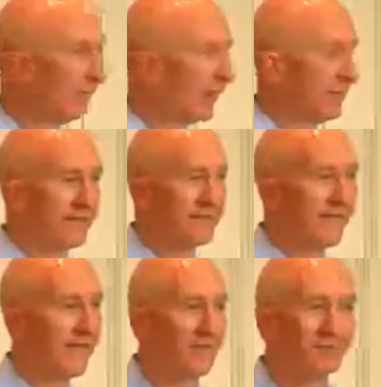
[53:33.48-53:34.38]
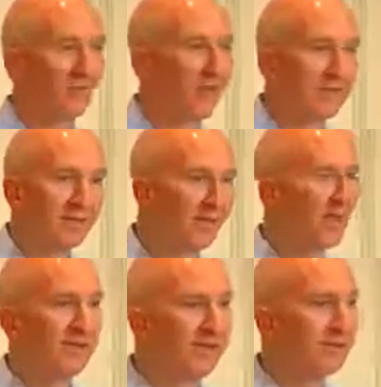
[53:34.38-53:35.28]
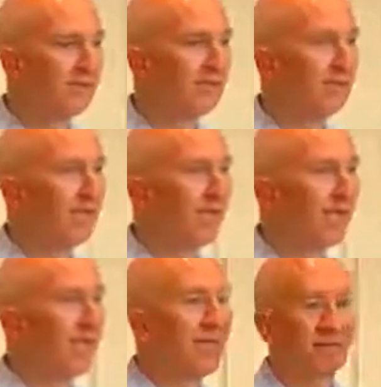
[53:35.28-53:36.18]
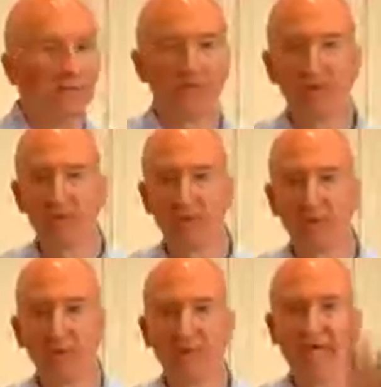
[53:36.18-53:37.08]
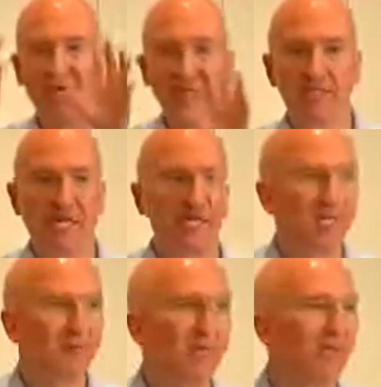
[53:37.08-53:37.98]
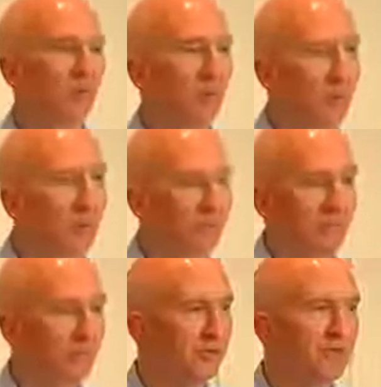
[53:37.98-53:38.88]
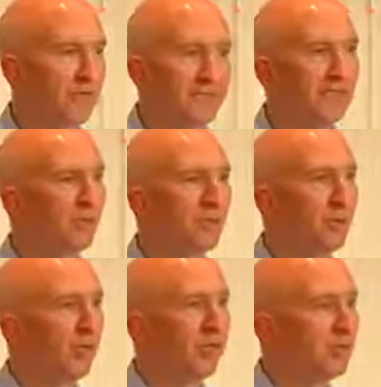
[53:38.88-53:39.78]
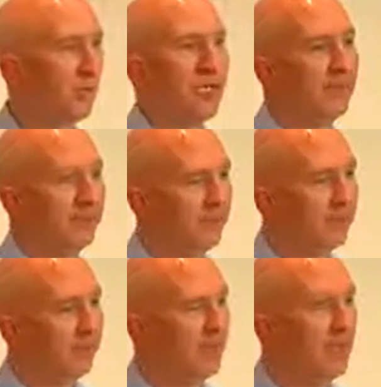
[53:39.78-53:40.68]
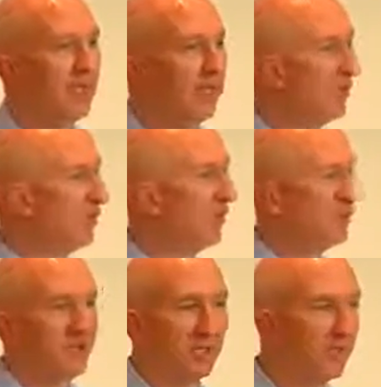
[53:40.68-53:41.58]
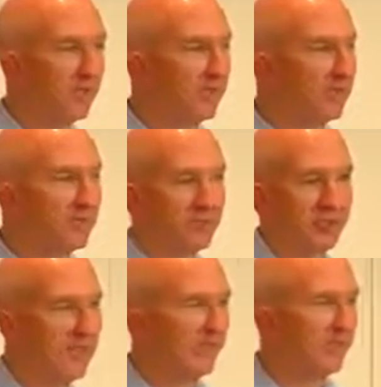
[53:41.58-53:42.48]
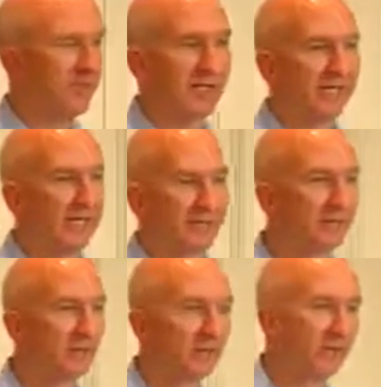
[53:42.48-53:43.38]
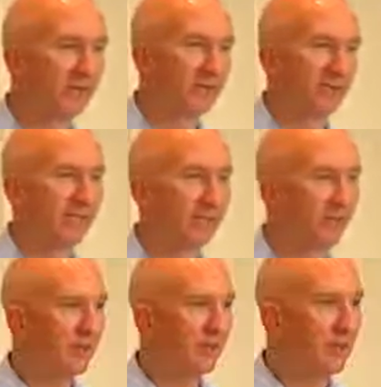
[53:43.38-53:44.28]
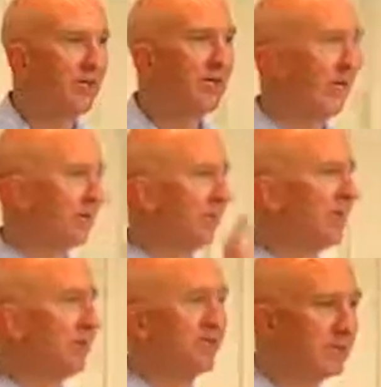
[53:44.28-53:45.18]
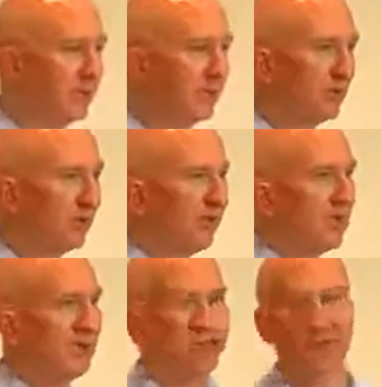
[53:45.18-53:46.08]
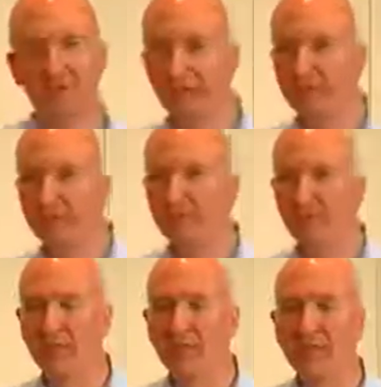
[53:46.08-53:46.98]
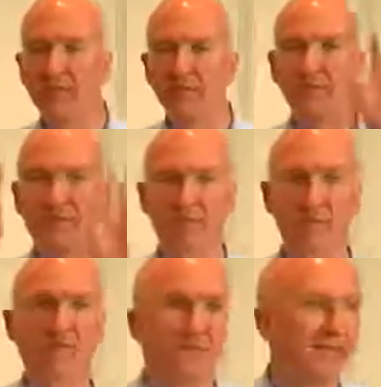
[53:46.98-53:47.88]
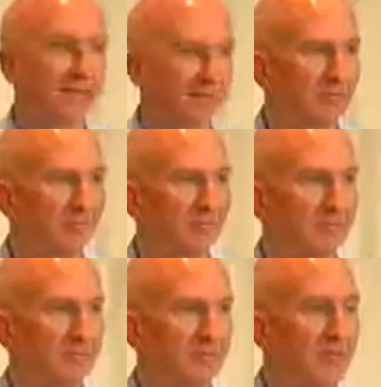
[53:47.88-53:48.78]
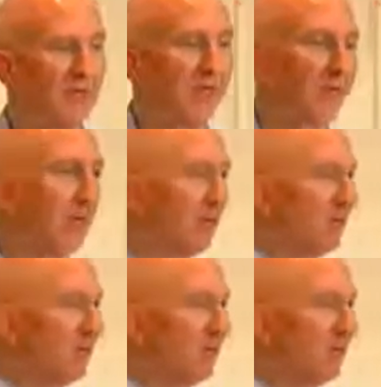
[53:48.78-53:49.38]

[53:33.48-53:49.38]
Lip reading: I would sit down, write the query, and then I would go to Word and I would document in Word what you just did in the query and why. You're merging queries, so you have to write an exclude query, a second query. I would write the exclude query and I would turn to the Word document and I would write it down. I